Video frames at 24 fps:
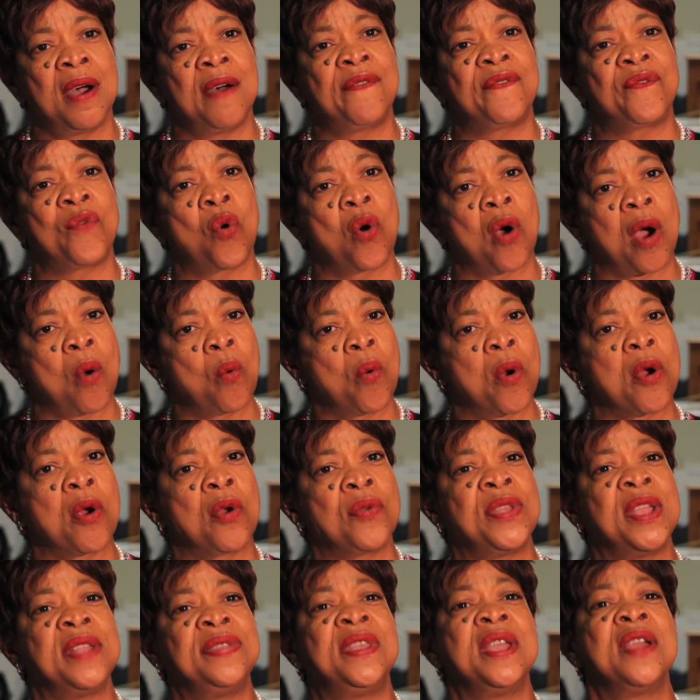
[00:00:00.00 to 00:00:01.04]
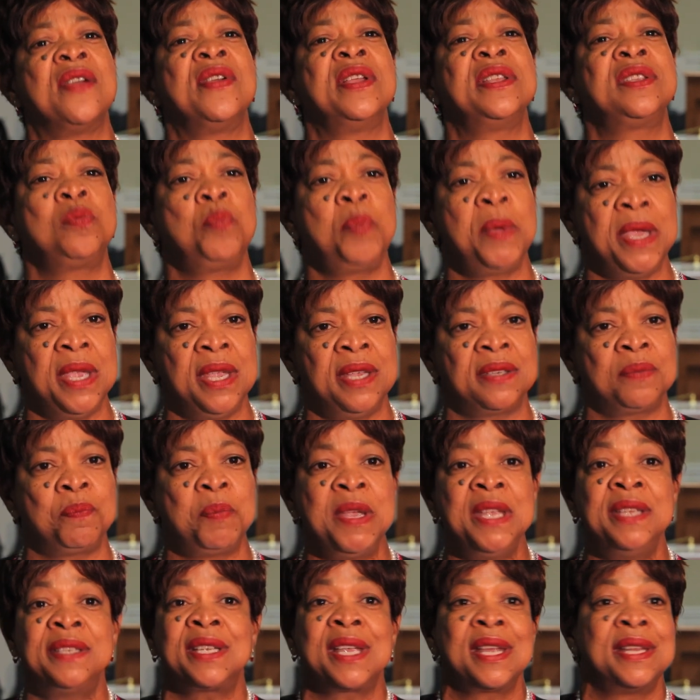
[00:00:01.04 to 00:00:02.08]
for our world, that there is peace.
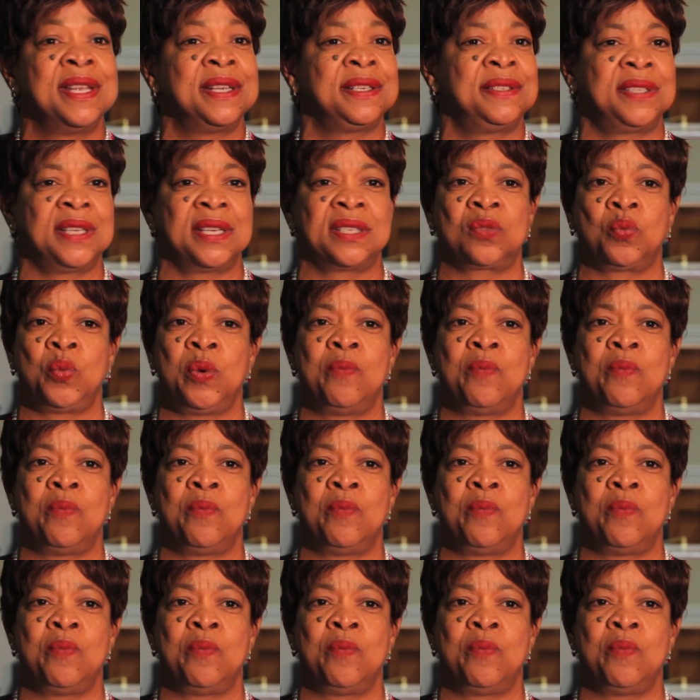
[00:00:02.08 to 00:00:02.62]
Peace can exist.